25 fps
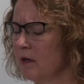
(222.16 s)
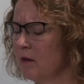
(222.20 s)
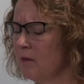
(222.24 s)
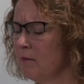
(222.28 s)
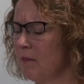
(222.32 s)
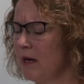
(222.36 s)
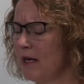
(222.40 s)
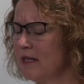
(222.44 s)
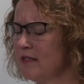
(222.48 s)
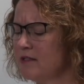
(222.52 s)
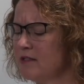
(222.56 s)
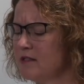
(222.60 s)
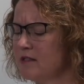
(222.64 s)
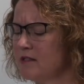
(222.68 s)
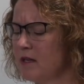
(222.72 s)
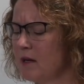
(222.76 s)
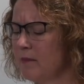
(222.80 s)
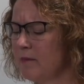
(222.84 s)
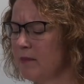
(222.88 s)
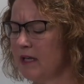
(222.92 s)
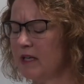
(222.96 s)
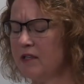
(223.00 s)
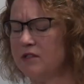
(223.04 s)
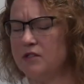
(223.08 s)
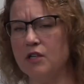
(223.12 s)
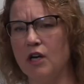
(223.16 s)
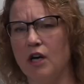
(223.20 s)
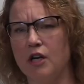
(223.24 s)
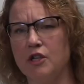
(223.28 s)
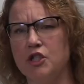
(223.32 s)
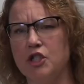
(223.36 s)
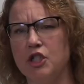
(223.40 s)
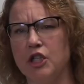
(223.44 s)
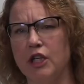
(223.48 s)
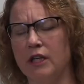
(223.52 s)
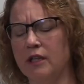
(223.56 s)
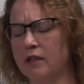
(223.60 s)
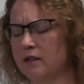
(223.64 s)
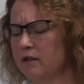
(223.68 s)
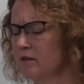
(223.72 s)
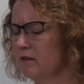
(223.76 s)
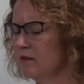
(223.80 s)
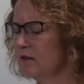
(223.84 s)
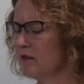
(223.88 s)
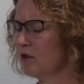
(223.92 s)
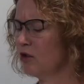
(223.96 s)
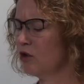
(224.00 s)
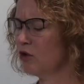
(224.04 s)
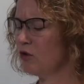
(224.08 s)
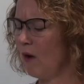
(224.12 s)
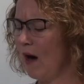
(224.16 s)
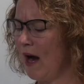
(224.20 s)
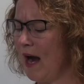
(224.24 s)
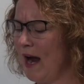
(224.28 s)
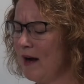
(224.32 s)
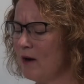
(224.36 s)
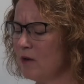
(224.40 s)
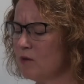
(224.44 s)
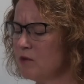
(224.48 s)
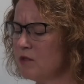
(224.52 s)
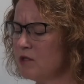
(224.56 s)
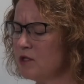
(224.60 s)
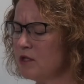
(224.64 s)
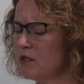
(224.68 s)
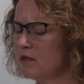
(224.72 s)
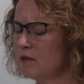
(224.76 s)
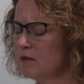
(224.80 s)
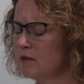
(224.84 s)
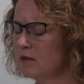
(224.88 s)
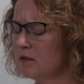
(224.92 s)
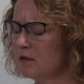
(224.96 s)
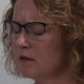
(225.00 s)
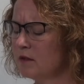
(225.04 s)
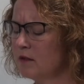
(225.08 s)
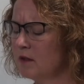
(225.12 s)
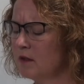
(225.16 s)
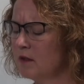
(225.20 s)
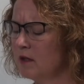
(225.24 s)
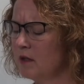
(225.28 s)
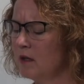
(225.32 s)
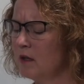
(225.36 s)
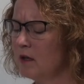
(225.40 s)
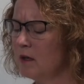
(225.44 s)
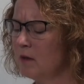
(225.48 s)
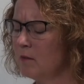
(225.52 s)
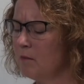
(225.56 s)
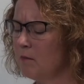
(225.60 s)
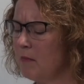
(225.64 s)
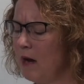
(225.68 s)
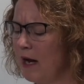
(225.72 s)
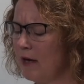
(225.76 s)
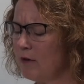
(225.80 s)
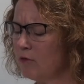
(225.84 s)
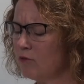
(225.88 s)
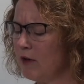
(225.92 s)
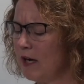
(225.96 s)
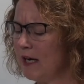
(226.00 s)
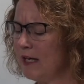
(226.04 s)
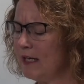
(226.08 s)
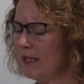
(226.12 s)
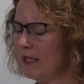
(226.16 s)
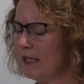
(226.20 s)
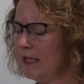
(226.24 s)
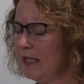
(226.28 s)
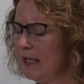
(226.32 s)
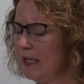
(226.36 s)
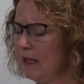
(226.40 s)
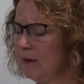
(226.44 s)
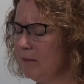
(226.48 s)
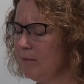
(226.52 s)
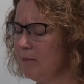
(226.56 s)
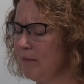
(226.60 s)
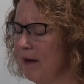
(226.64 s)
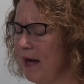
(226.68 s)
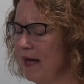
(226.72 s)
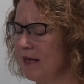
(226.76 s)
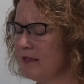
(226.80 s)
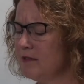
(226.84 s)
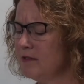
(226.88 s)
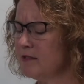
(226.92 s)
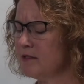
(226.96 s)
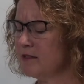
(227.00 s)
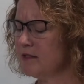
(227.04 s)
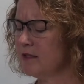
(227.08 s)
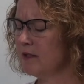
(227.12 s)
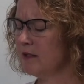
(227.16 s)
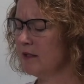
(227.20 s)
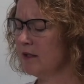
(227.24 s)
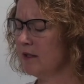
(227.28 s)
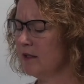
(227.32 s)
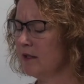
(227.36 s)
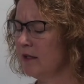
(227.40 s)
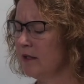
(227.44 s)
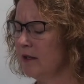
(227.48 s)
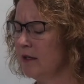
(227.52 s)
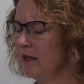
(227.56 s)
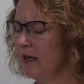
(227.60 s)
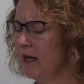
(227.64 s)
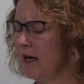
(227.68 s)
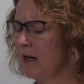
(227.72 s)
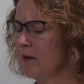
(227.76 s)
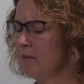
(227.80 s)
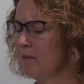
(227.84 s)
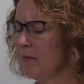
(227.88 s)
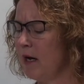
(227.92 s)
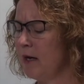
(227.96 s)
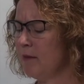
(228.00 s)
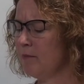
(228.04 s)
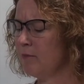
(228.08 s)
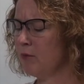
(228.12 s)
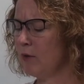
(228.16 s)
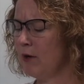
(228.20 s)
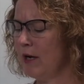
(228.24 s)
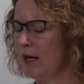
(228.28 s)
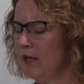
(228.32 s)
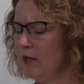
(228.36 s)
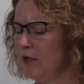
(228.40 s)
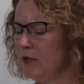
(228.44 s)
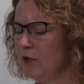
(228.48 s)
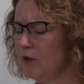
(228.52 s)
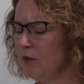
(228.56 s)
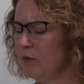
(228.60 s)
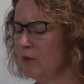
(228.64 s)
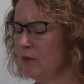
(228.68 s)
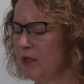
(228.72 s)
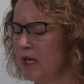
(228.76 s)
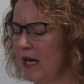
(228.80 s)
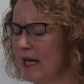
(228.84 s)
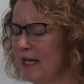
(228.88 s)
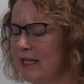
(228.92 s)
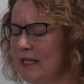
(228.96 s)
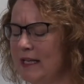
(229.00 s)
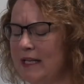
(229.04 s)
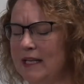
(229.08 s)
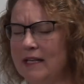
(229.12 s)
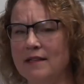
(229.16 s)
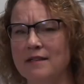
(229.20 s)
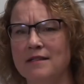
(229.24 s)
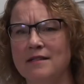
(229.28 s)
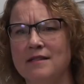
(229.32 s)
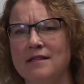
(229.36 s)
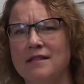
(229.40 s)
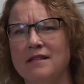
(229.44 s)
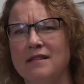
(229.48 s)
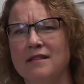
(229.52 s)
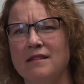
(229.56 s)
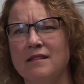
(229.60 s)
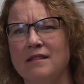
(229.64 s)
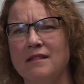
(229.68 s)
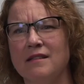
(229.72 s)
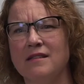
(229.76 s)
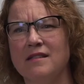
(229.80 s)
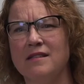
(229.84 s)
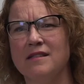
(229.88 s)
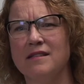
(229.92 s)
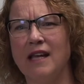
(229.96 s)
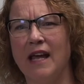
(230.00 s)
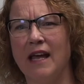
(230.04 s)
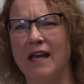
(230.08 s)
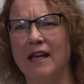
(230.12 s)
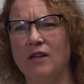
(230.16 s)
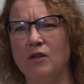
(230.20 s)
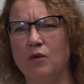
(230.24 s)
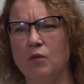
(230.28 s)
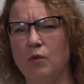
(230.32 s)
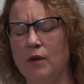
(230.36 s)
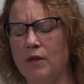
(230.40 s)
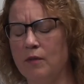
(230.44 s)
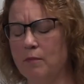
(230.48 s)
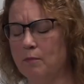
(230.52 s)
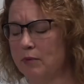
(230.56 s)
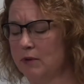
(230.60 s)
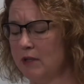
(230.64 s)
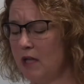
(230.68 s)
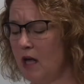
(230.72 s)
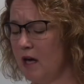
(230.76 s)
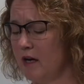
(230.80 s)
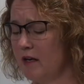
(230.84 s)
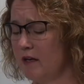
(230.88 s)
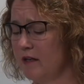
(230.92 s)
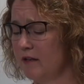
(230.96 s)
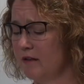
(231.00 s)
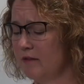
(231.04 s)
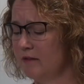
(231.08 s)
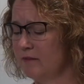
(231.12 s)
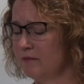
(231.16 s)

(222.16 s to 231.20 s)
my stomach touching ground, my right knee bent, and my brand new Nikes stained with blood.